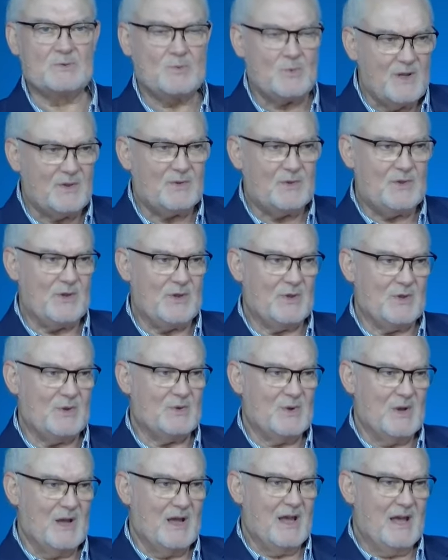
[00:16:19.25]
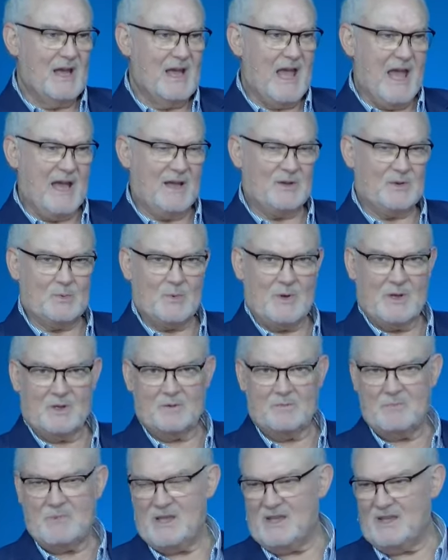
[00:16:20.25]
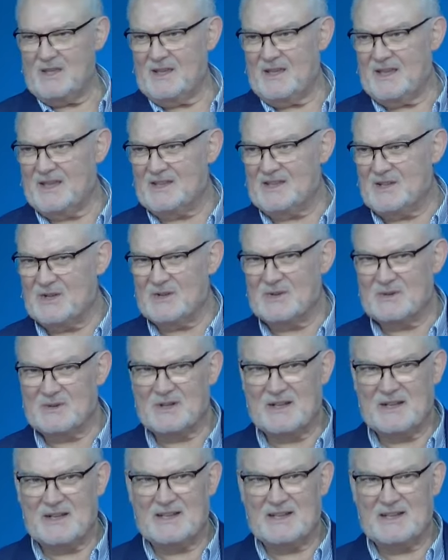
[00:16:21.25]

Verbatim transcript: with you and will be in you.